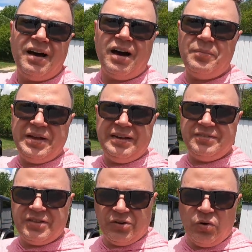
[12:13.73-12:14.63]
It
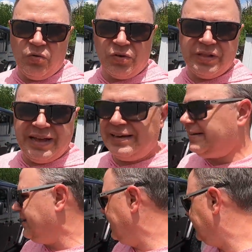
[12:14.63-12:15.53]
is their
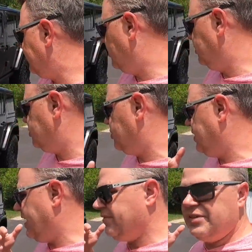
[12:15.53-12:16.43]
overland kit, so it
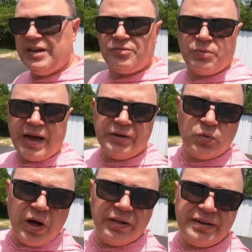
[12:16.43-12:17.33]
should have nice
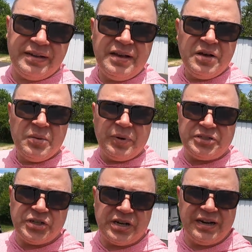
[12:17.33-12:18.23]
ride quality,
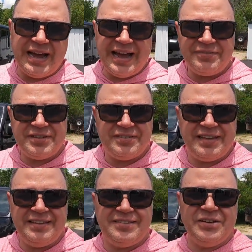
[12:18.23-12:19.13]
but you're going to have to
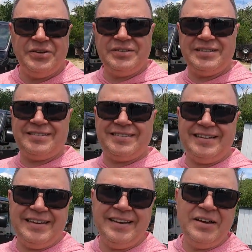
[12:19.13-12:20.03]
stay tuned to
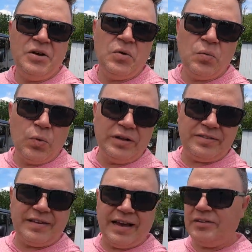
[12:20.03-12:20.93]
see
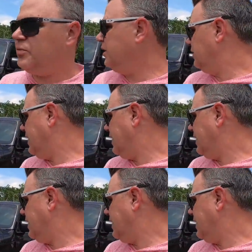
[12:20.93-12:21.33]
what size we